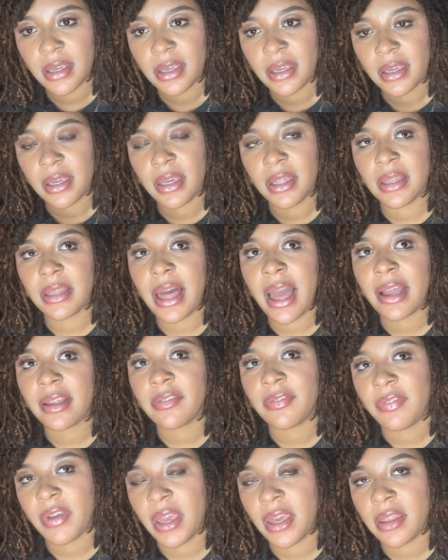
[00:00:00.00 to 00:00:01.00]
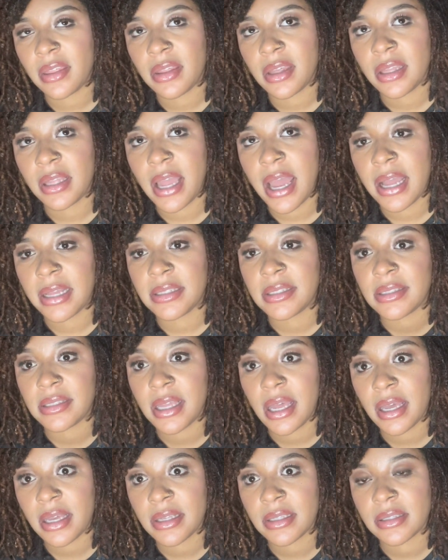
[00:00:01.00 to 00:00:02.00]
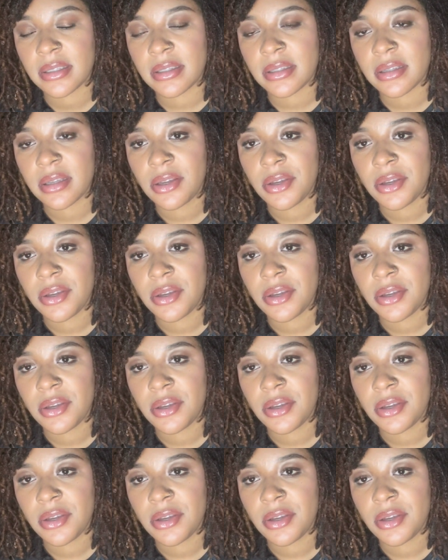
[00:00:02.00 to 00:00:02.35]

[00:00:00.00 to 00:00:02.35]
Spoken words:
he lacked faith and had sex